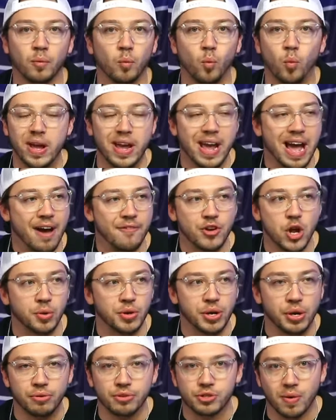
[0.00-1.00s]
we have
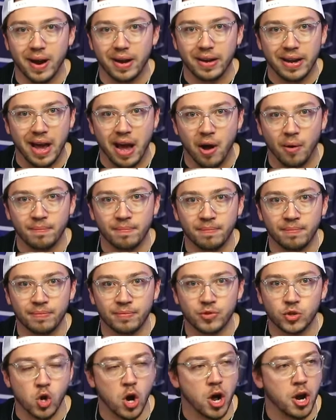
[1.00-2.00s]
no news right now.
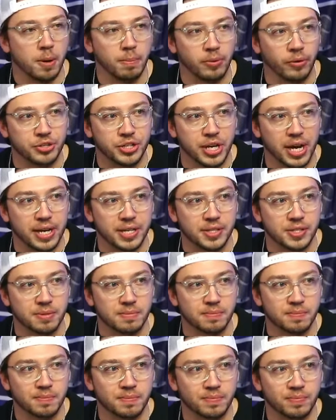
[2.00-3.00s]
Toronto Blue
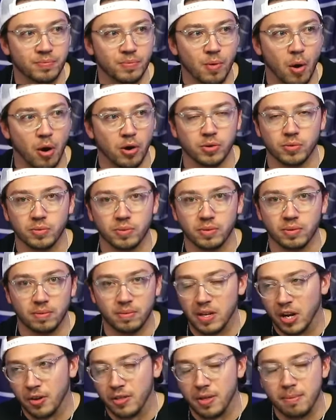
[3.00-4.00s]
Jays,
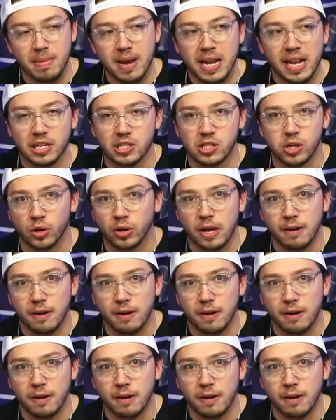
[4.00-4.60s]
you know, the media is